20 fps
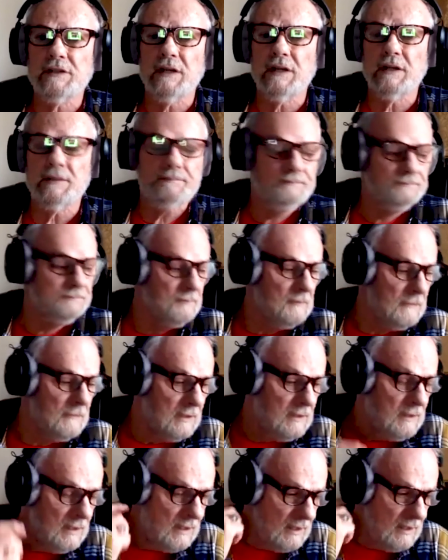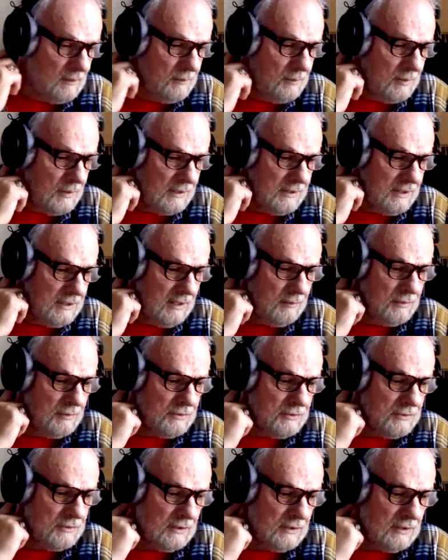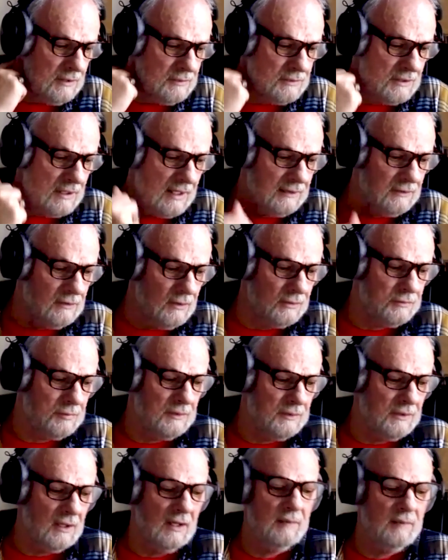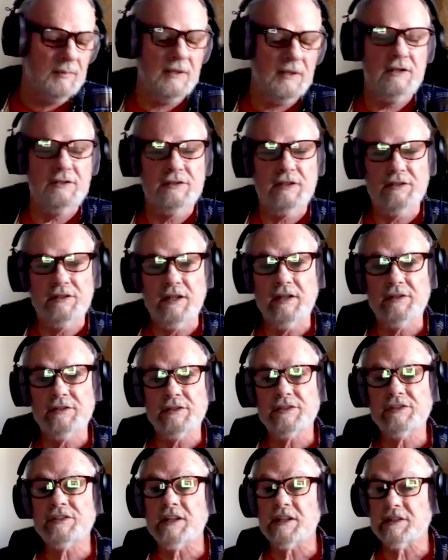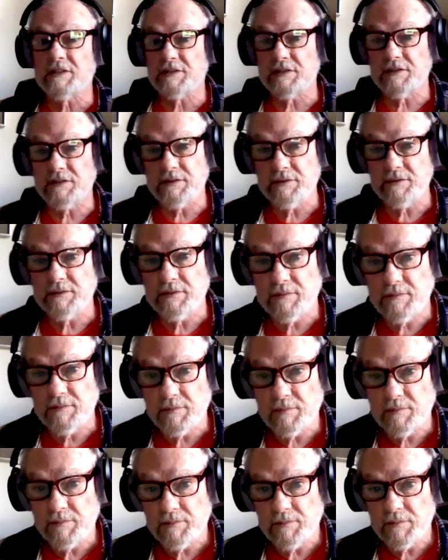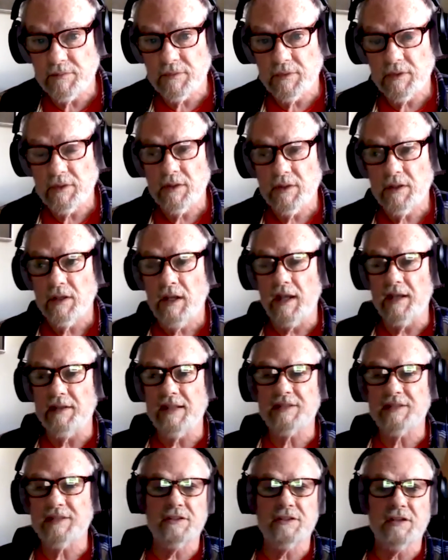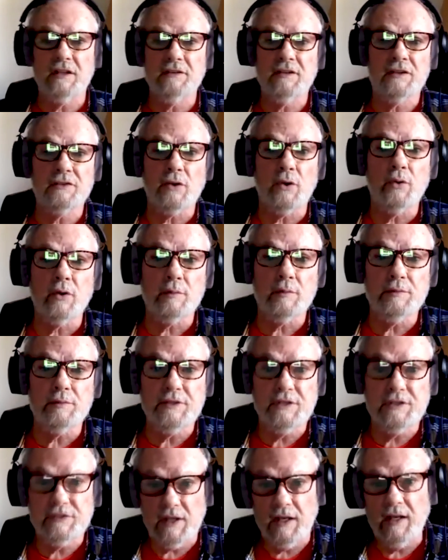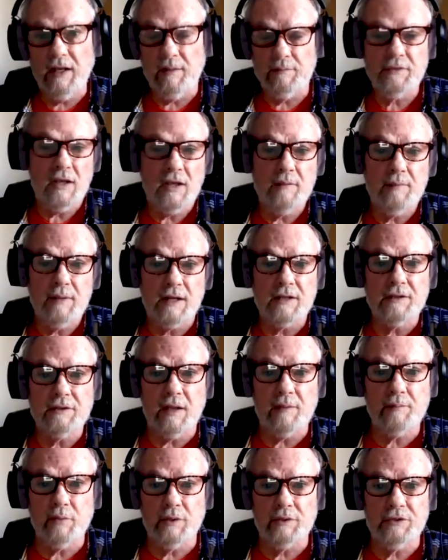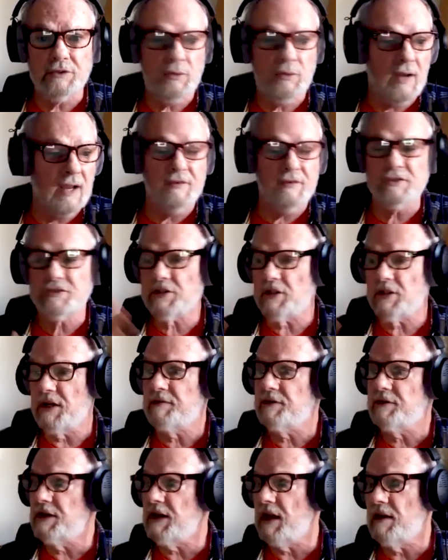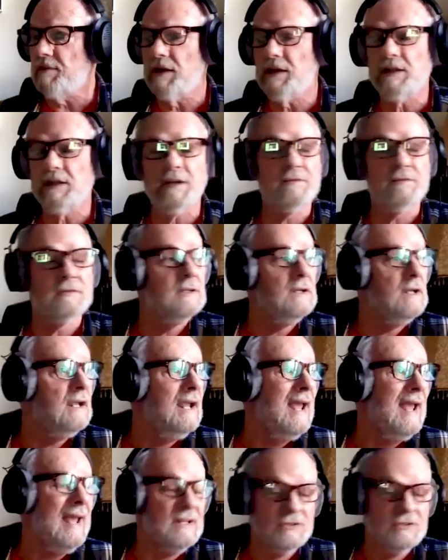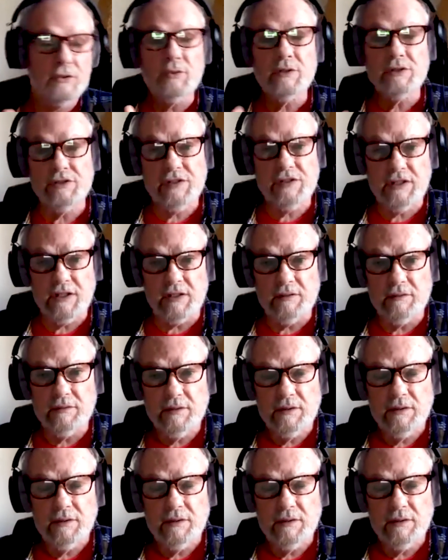now, but he was he was diagnosed with diabetes at the age of six. Mm and that's that's a horrible disease. I, am diabetic type one too. I have insulin every day of my life, and so does he.